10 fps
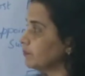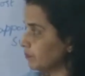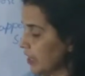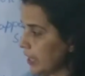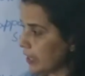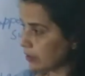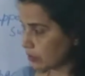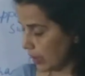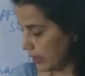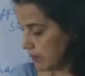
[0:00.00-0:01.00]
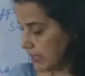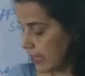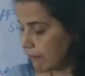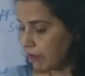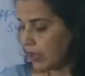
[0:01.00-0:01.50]

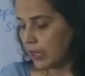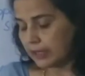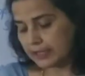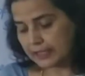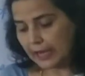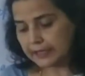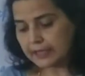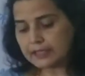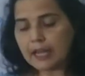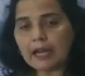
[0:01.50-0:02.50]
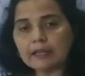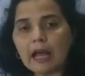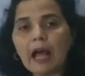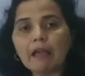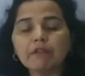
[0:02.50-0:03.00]
himself decided that
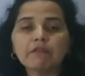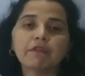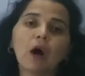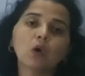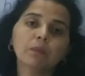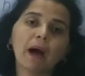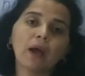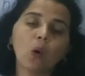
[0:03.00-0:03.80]
I will found my